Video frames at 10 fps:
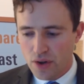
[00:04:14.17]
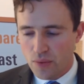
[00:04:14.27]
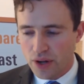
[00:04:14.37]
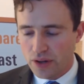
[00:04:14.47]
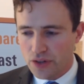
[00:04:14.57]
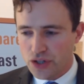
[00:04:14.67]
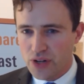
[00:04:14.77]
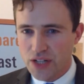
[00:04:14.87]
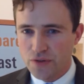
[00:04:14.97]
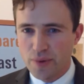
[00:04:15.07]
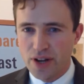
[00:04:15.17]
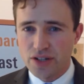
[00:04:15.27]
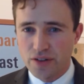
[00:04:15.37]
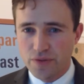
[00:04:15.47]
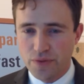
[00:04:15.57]
Well, the
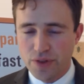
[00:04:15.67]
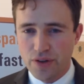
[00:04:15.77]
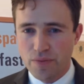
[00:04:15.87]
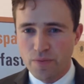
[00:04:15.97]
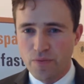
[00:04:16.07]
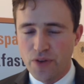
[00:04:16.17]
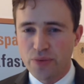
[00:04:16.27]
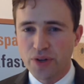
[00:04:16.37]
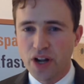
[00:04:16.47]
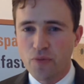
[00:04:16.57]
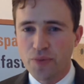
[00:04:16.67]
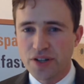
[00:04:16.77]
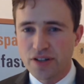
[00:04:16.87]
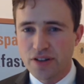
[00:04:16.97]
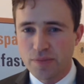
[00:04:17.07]
transformation of the federal
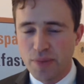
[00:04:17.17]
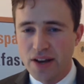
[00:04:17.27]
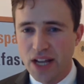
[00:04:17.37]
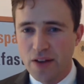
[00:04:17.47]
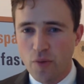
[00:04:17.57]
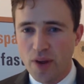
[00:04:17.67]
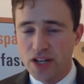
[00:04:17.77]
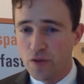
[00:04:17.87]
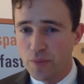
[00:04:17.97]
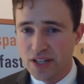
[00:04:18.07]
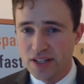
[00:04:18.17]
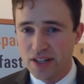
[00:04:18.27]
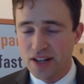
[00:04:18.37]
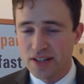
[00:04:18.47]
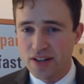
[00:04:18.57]
government's spending information from
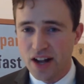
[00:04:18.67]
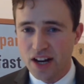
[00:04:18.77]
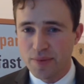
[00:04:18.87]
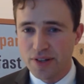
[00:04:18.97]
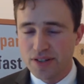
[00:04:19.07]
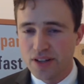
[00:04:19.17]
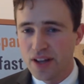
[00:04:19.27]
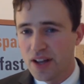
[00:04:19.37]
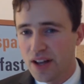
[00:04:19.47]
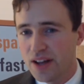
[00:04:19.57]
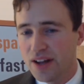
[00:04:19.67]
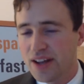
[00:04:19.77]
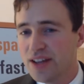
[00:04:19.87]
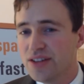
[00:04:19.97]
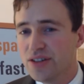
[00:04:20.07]
disconnected documents
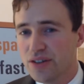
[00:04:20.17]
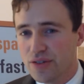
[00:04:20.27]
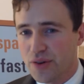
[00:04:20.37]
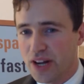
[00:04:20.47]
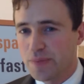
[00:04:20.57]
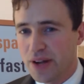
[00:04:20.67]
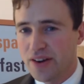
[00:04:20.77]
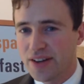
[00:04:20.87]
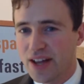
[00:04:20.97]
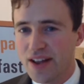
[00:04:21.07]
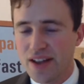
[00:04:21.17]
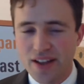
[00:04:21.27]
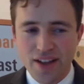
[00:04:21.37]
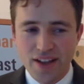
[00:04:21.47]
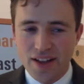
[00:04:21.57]
into transparent data
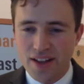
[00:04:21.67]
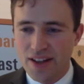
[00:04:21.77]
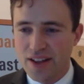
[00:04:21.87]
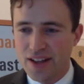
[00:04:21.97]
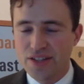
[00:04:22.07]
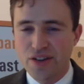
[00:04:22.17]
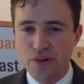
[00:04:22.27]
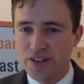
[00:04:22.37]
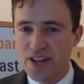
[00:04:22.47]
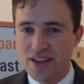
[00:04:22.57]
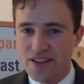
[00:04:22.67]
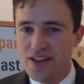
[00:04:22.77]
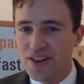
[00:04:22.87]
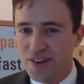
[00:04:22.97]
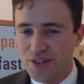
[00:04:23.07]
is going to
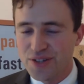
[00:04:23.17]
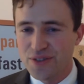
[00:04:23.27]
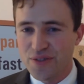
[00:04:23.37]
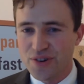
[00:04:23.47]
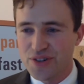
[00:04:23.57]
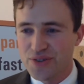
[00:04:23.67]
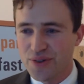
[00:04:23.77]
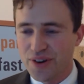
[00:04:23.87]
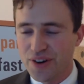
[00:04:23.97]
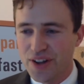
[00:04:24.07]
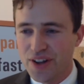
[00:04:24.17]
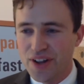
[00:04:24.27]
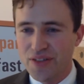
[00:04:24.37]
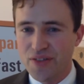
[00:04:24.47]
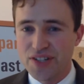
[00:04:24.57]
take years for sure.
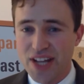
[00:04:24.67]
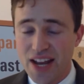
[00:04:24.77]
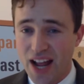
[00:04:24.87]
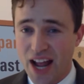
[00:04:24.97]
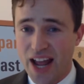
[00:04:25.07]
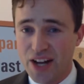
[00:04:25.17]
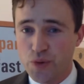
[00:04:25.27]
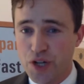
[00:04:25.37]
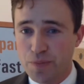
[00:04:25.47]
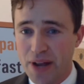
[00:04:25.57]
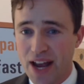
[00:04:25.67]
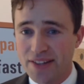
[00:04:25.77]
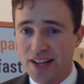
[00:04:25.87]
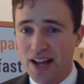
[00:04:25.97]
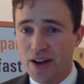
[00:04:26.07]
The Data Act, which
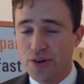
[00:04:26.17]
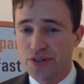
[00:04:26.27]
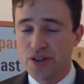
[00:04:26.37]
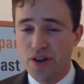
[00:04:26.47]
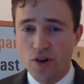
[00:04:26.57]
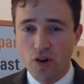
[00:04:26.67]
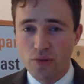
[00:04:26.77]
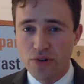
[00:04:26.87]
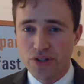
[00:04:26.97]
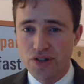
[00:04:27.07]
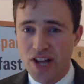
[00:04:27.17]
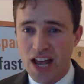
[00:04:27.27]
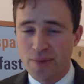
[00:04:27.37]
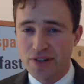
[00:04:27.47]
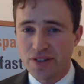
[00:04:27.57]
passed the House almost
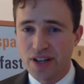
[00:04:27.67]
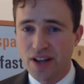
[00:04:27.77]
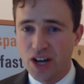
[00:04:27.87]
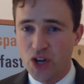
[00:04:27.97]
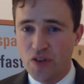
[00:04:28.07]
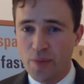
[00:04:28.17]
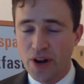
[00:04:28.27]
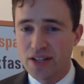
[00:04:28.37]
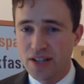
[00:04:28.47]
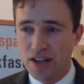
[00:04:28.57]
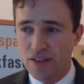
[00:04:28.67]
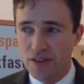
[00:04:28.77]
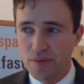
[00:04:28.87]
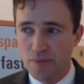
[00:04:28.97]
unanimously on November 18th,